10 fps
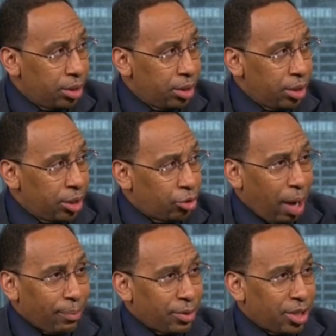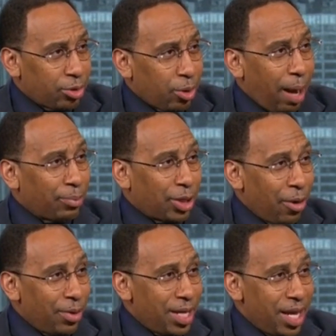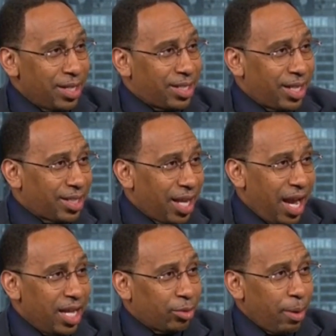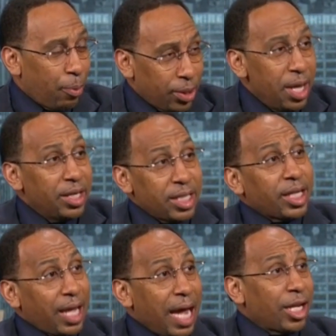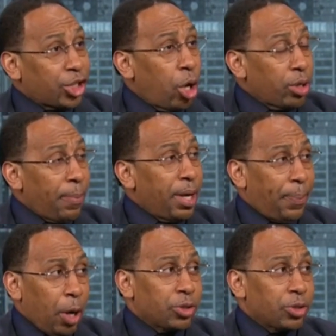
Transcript: Mm-hmm. Right. Dropped 30, hit 6 or 8 3-pointers. This is a guy that showed up in the postseason.